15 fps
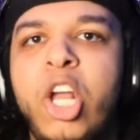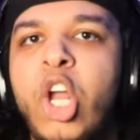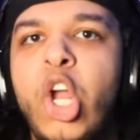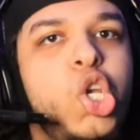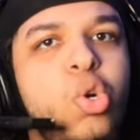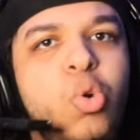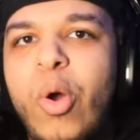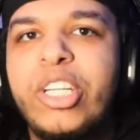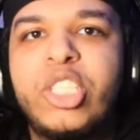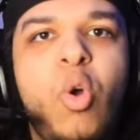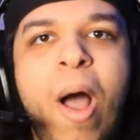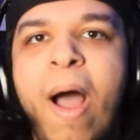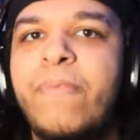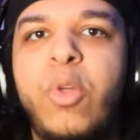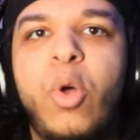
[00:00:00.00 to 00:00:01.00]
You always gonna
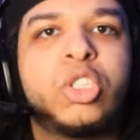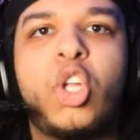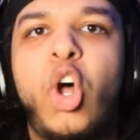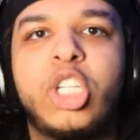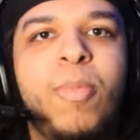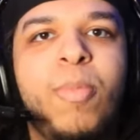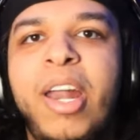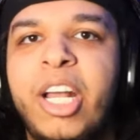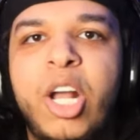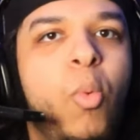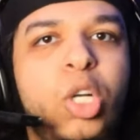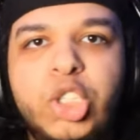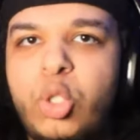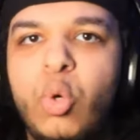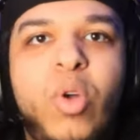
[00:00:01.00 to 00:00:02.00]
have those thoughts, my nigga.
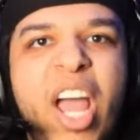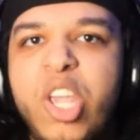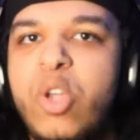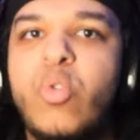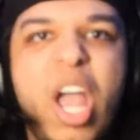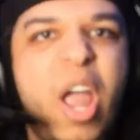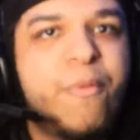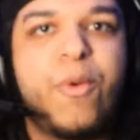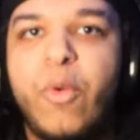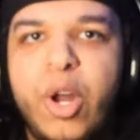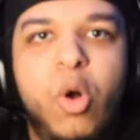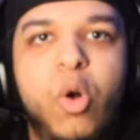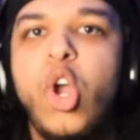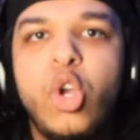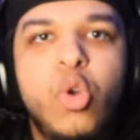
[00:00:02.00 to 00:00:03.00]
Once you gay for real.
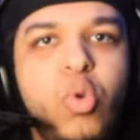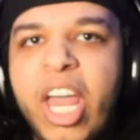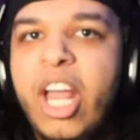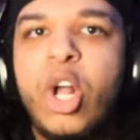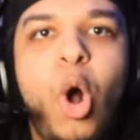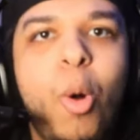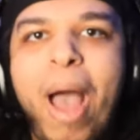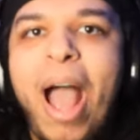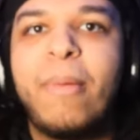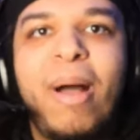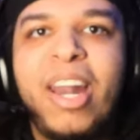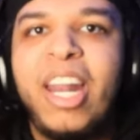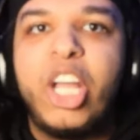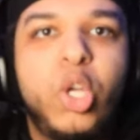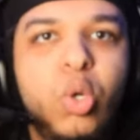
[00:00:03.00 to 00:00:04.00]
You can't go back, my
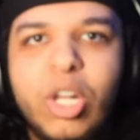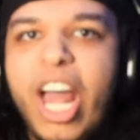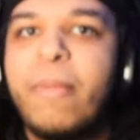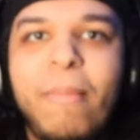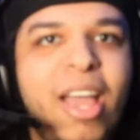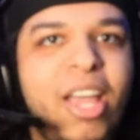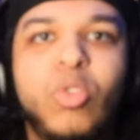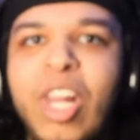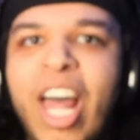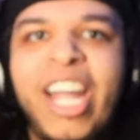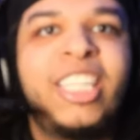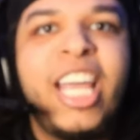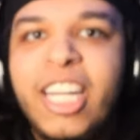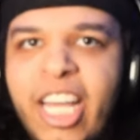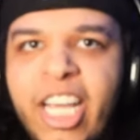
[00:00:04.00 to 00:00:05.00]
nigga. You like man, you like
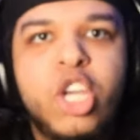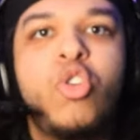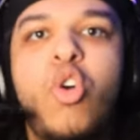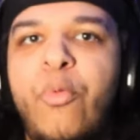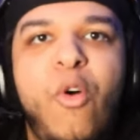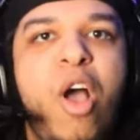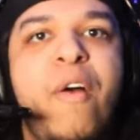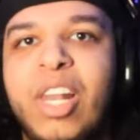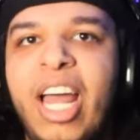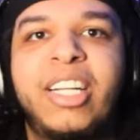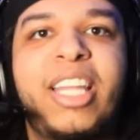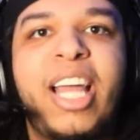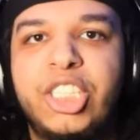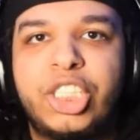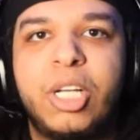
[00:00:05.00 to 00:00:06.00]
dick, nigga. You gonna forever like
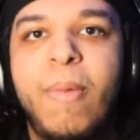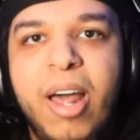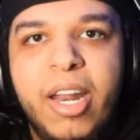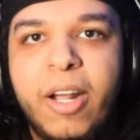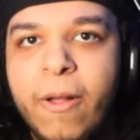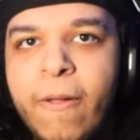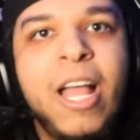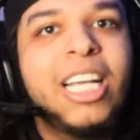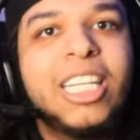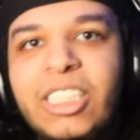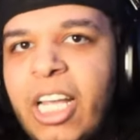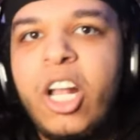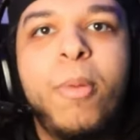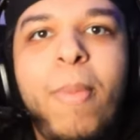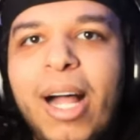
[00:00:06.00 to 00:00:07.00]
that shit, my nigga.
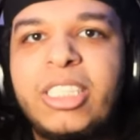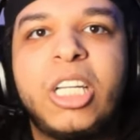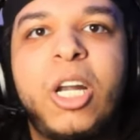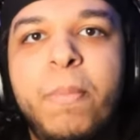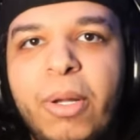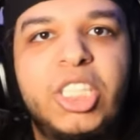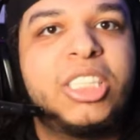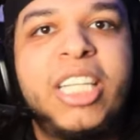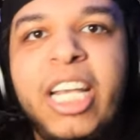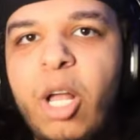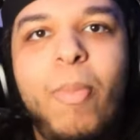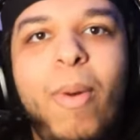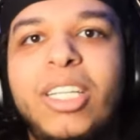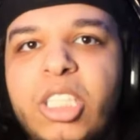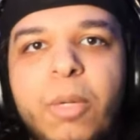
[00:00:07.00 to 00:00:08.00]
Say goodbye to the bitches. Say
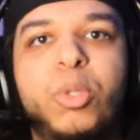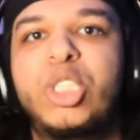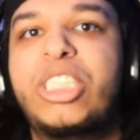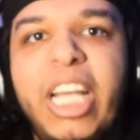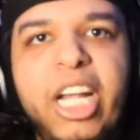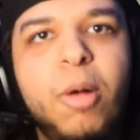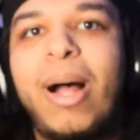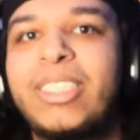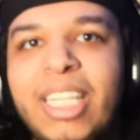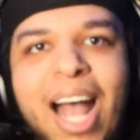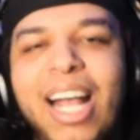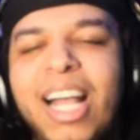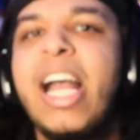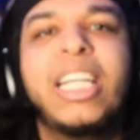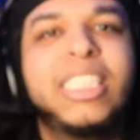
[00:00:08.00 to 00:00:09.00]
goodbye to the pussy. Say goodbye
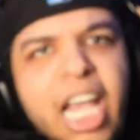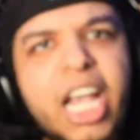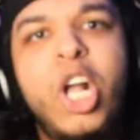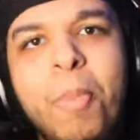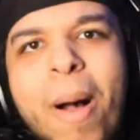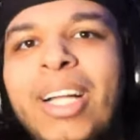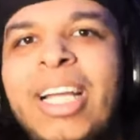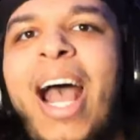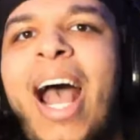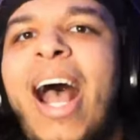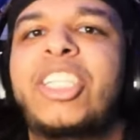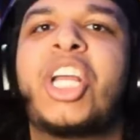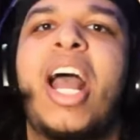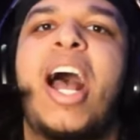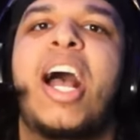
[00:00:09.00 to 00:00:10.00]
to ass
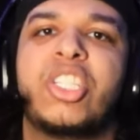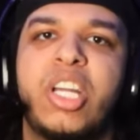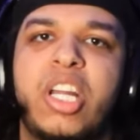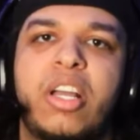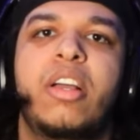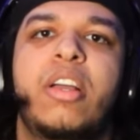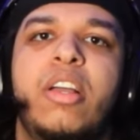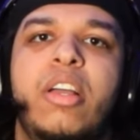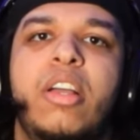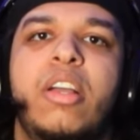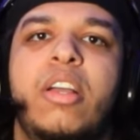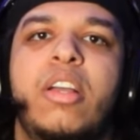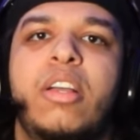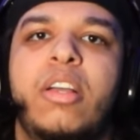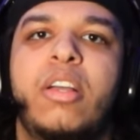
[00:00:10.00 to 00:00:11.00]
cash, nigga.
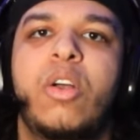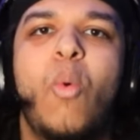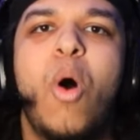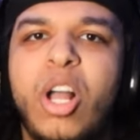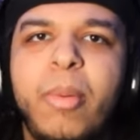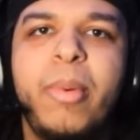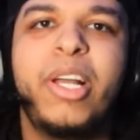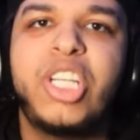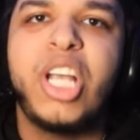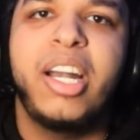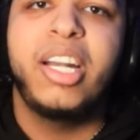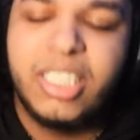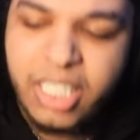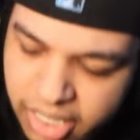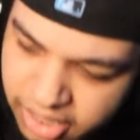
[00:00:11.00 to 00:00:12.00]
Welcome to
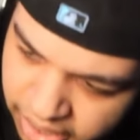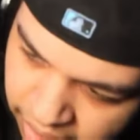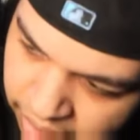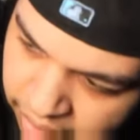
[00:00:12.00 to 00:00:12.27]
Johnny Sins, nigga.